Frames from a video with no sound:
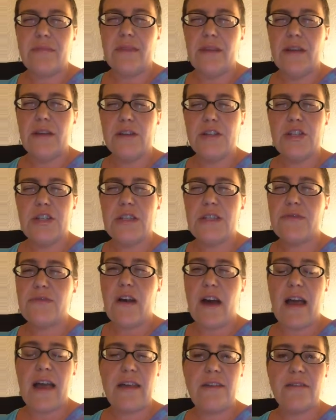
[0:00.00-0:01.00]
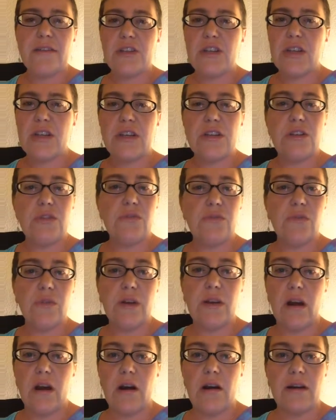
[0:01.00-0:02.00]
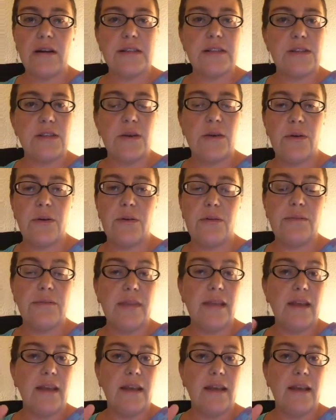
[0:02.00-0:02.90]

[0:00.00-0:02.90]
she is 5 and she can do free art. So,